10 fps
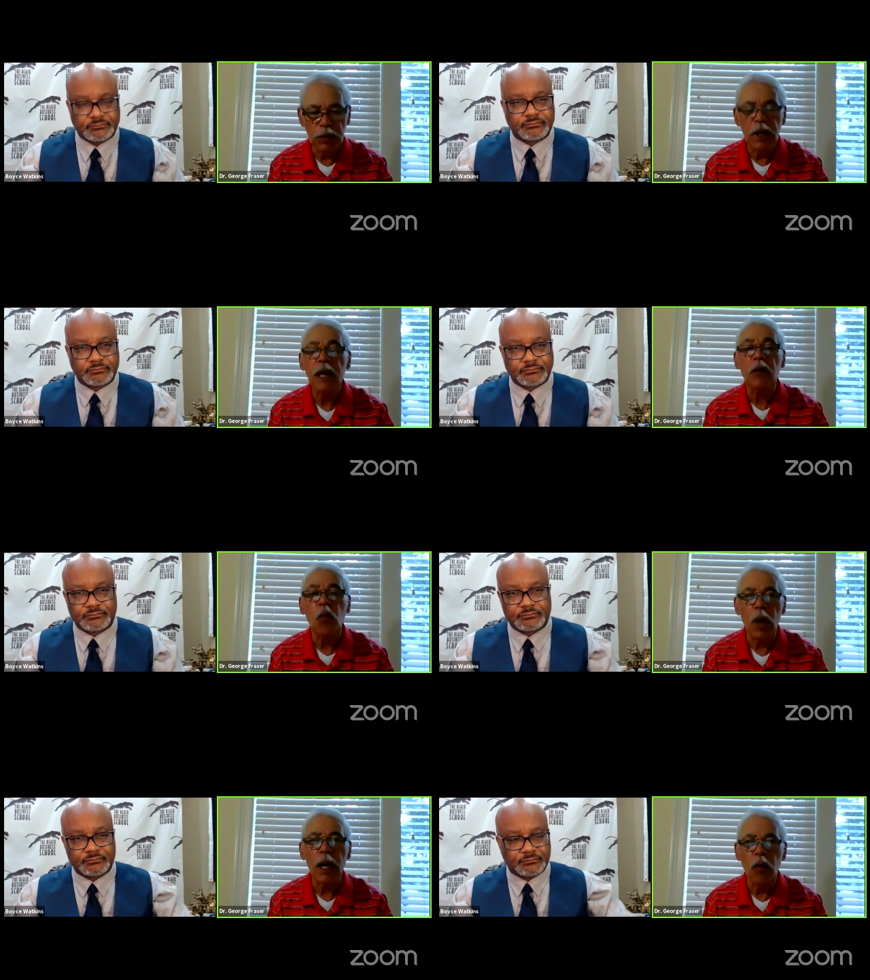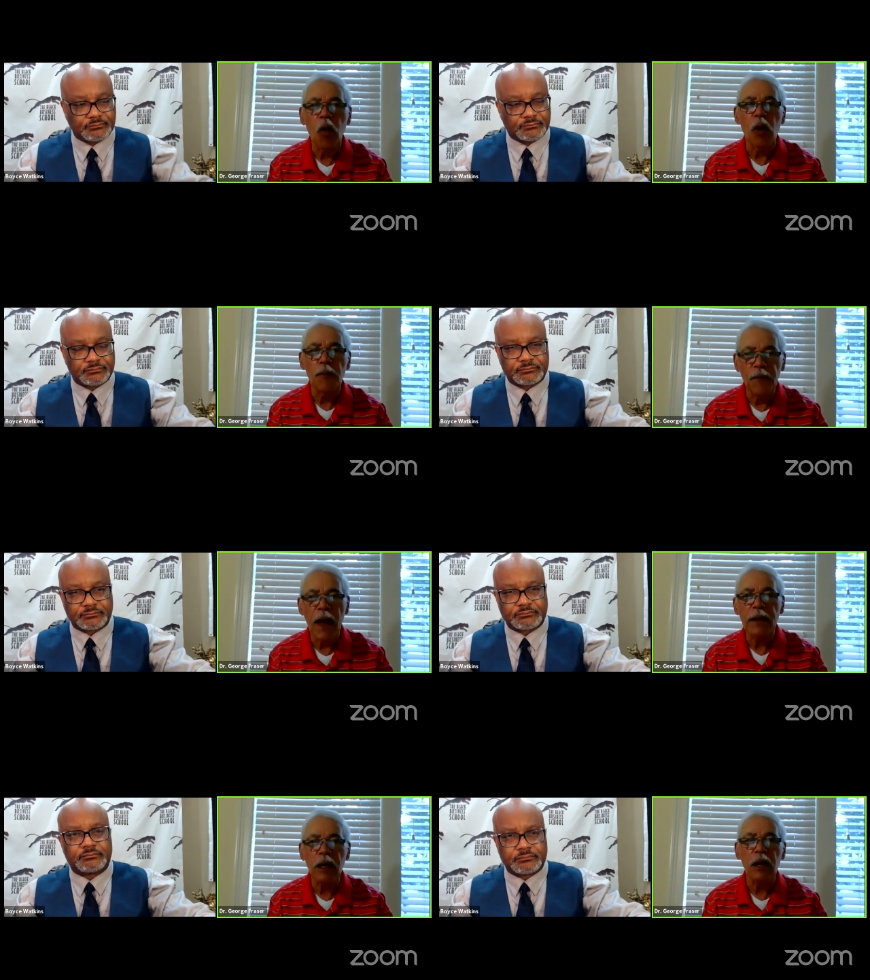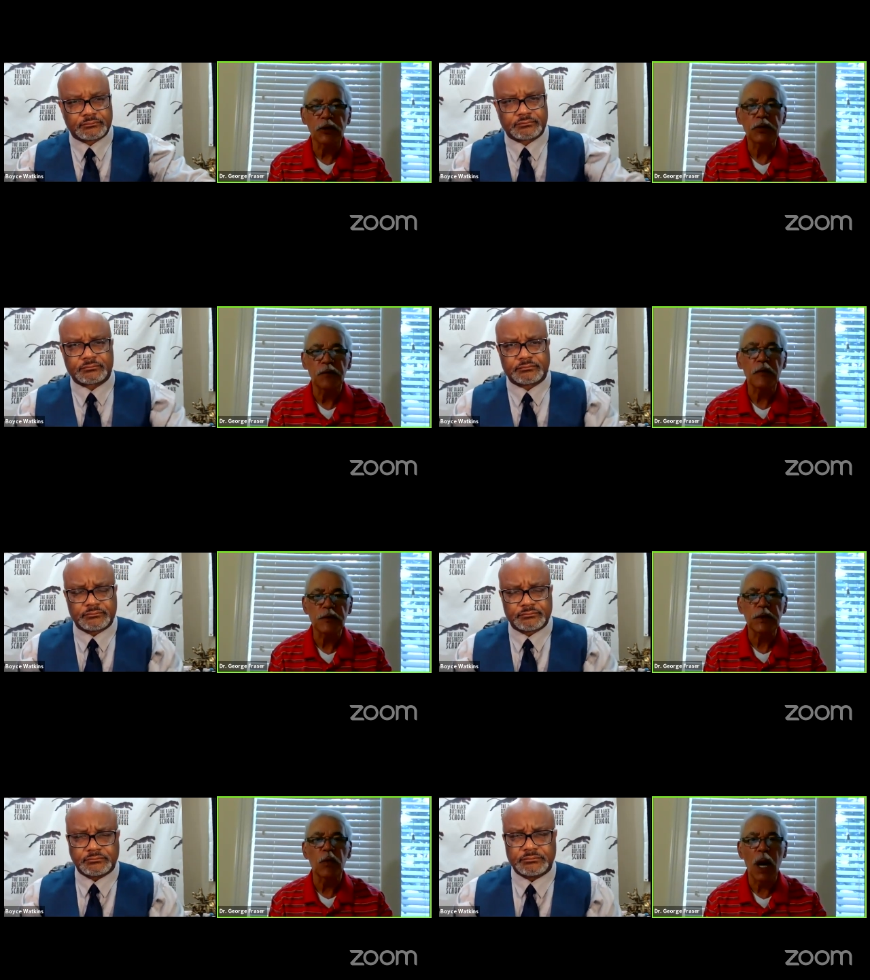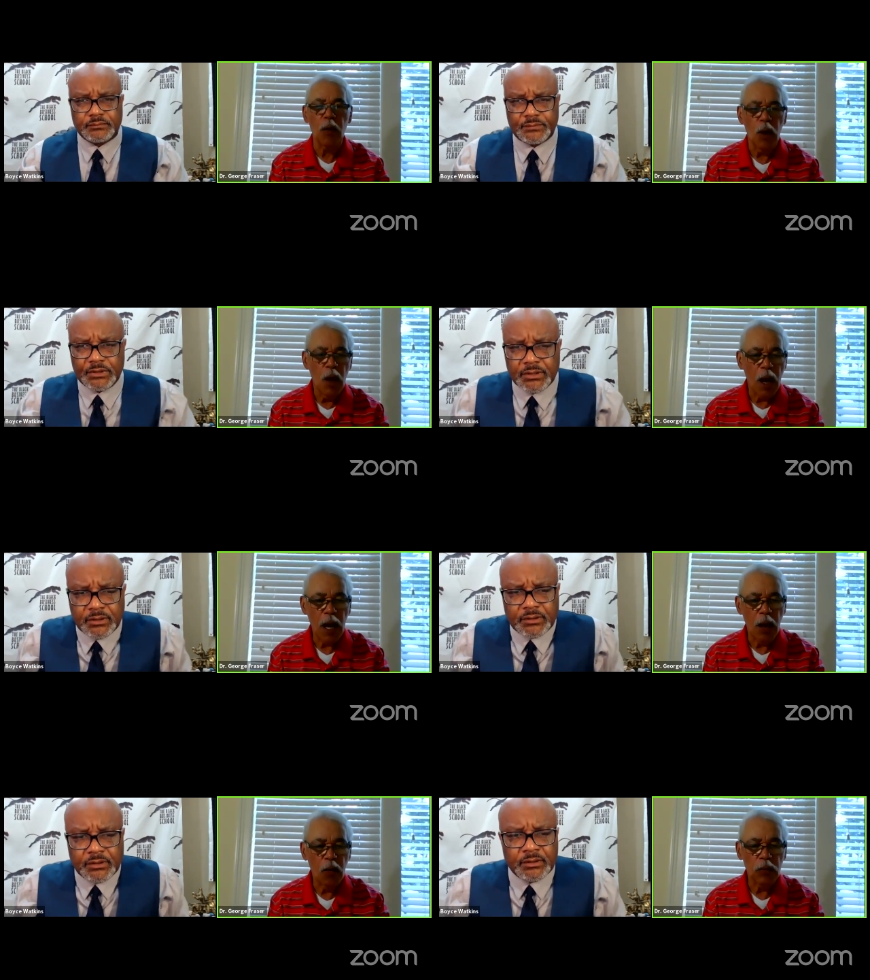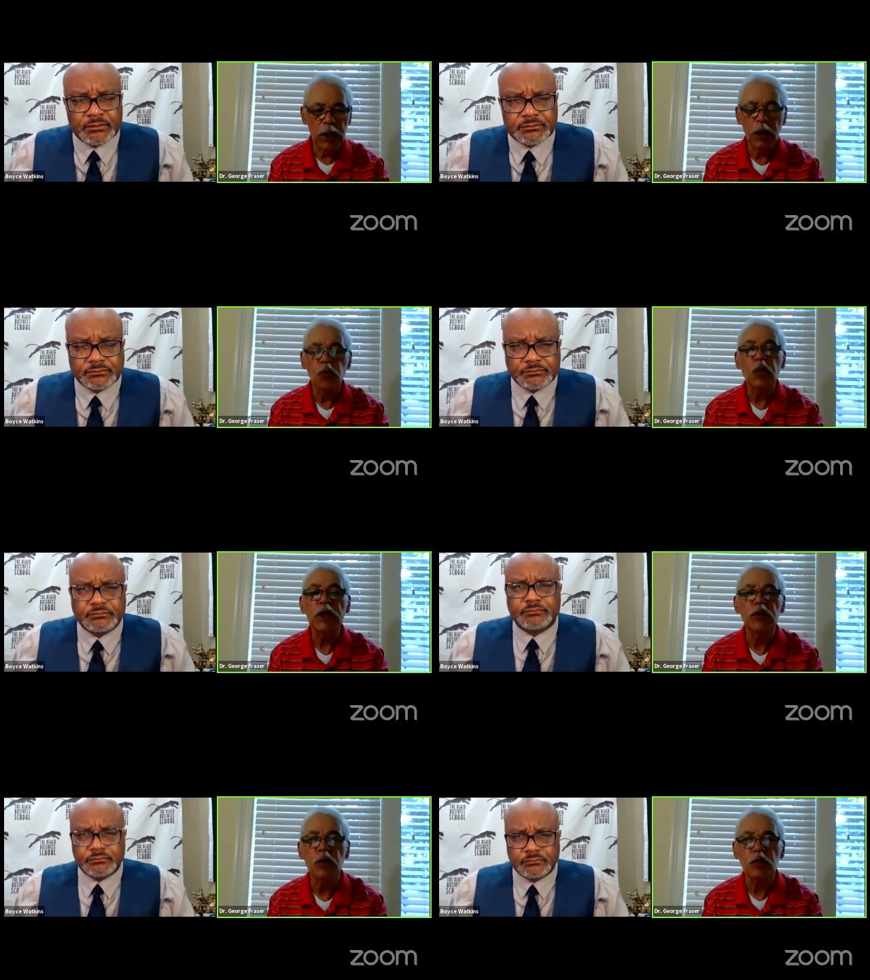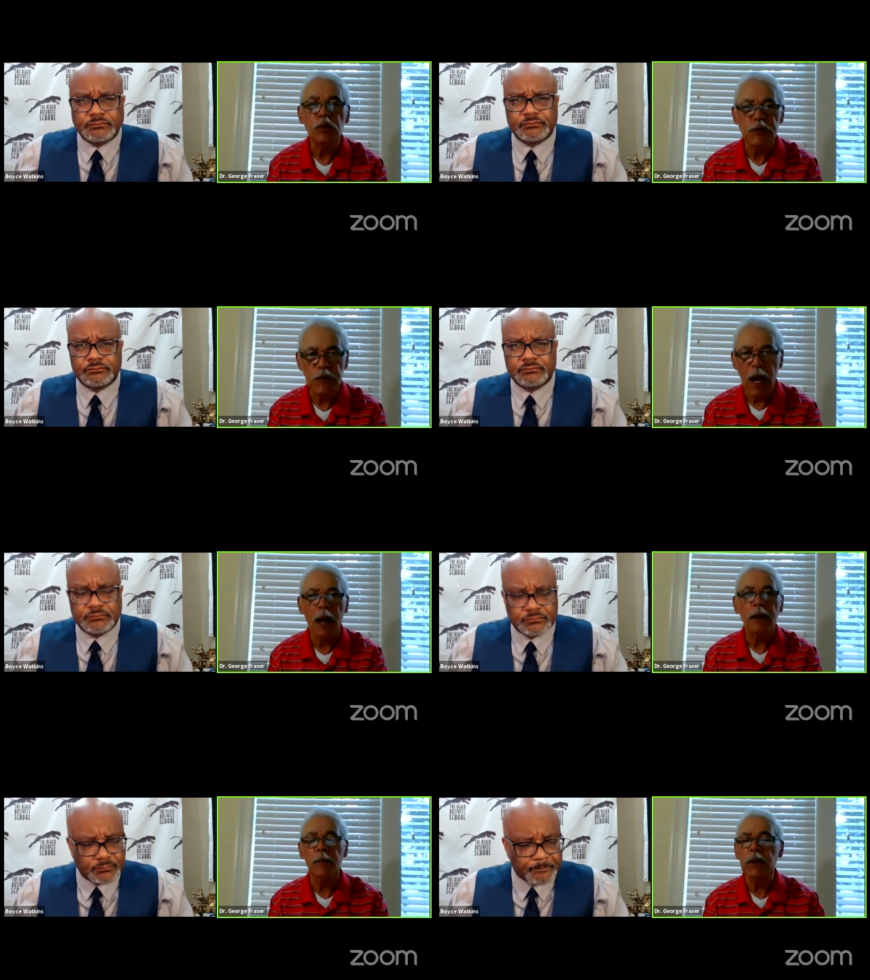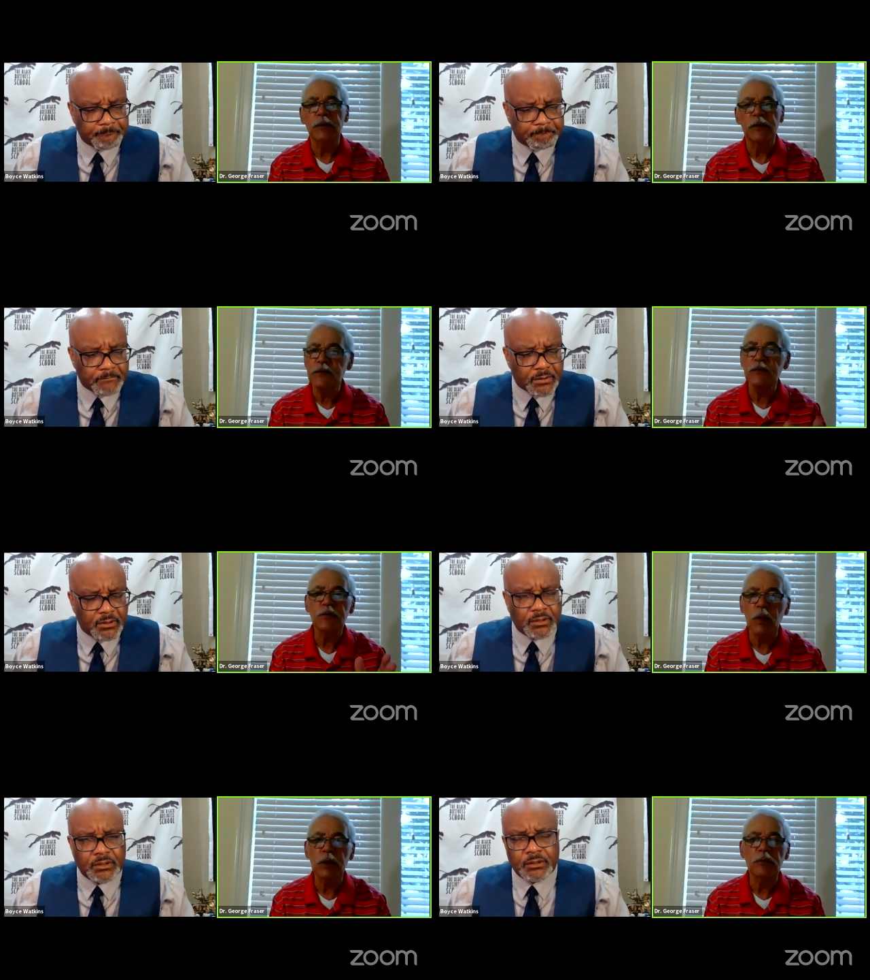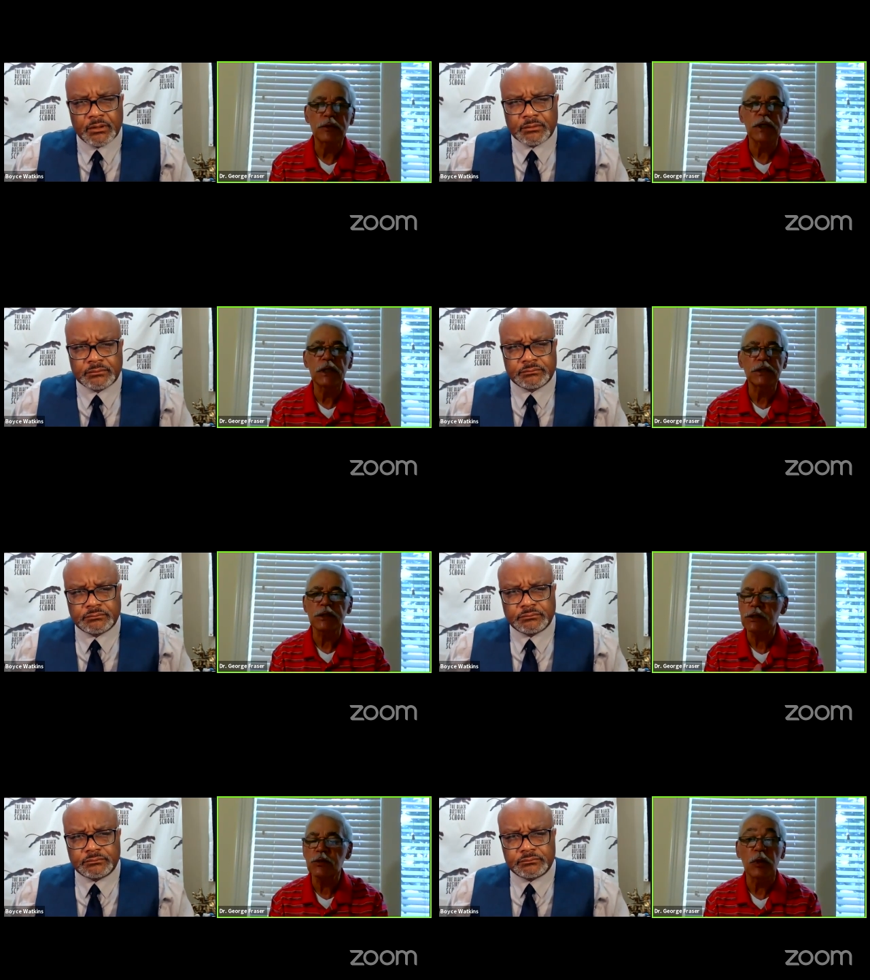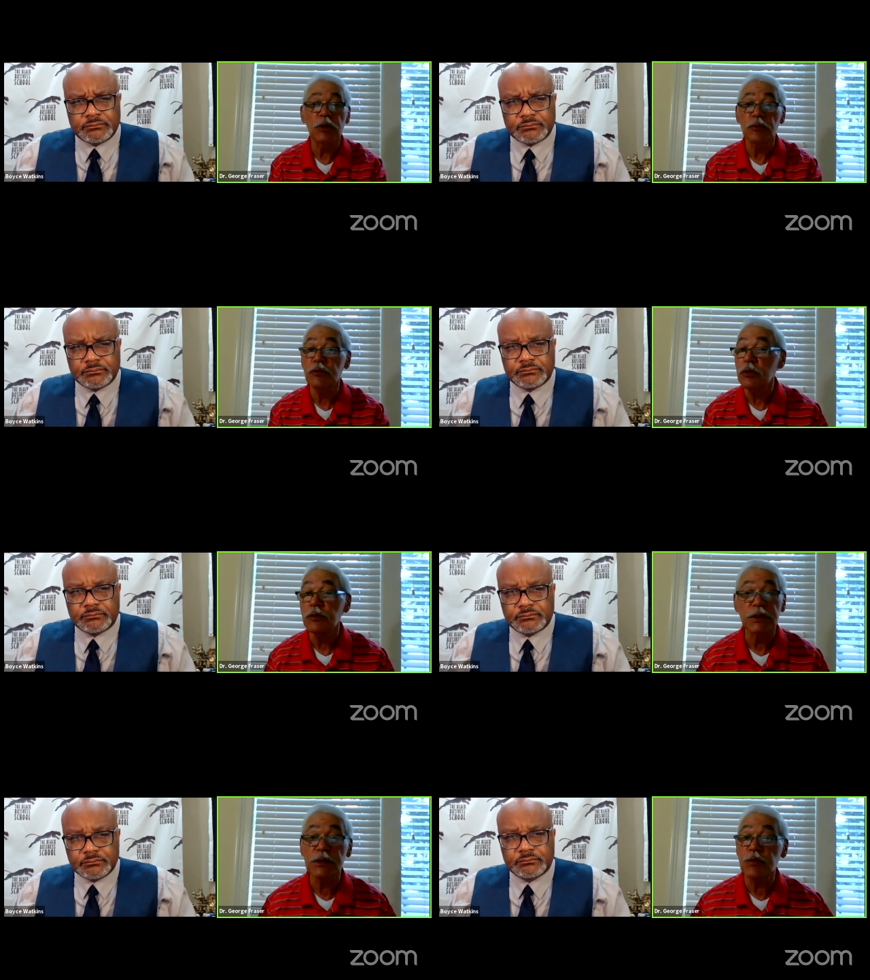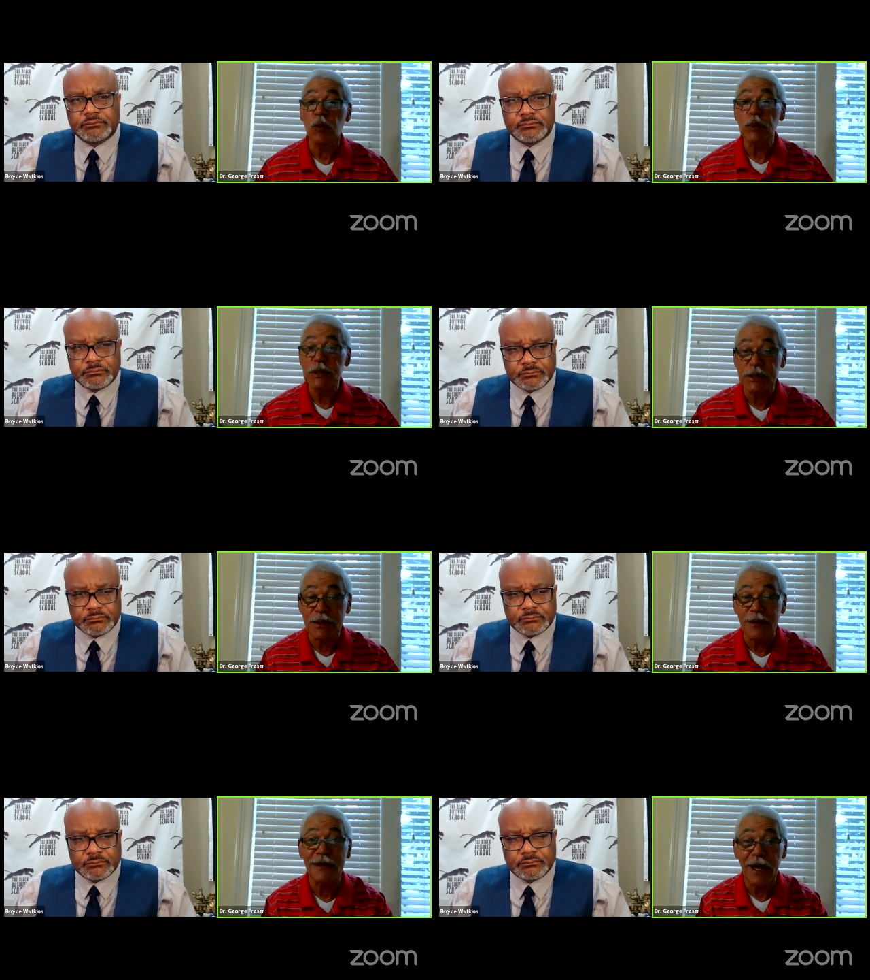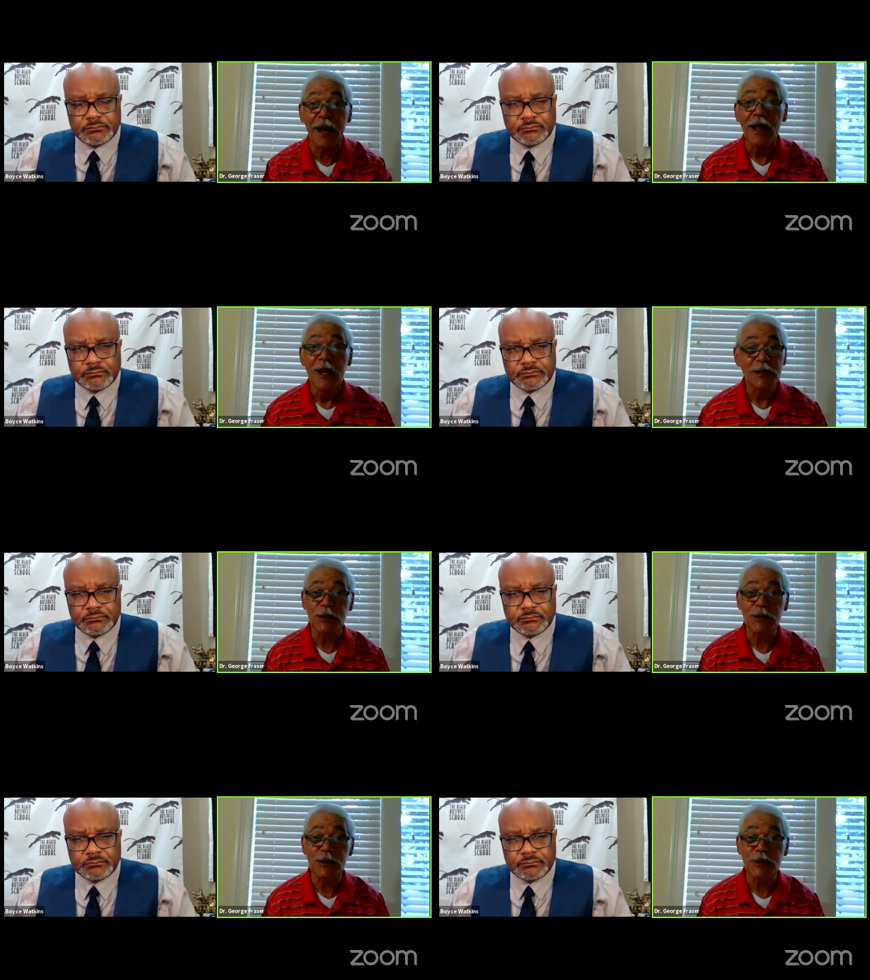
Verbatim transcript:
Speaker 1: takeaway on that controversy? How can we use that? I mean, this is what you teach. This is what you do. This is what we study at. This